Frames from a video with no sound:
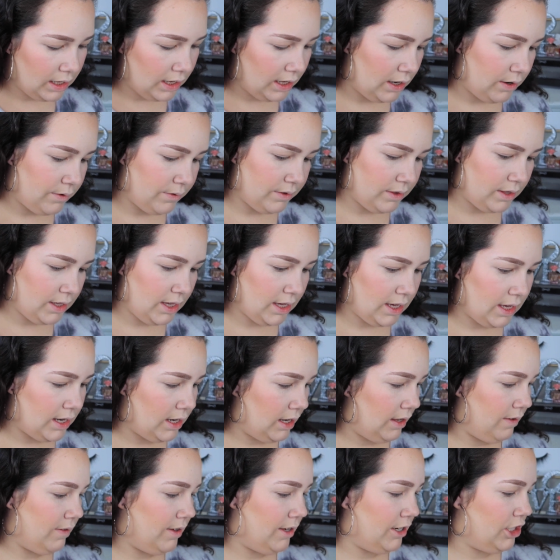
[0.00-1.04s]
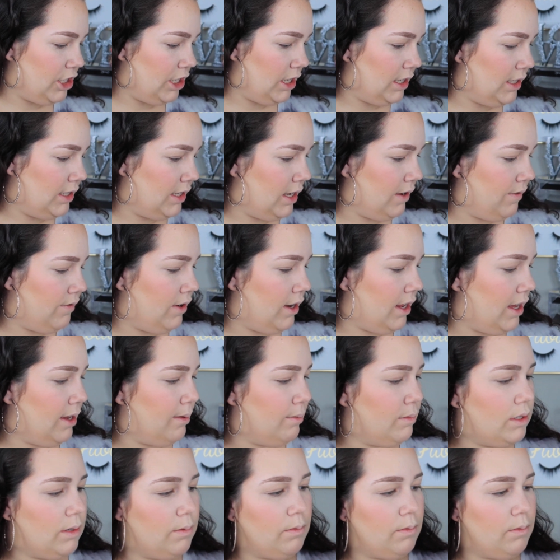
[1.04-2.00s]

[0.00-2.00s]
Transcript: I don't think any of these shades have names,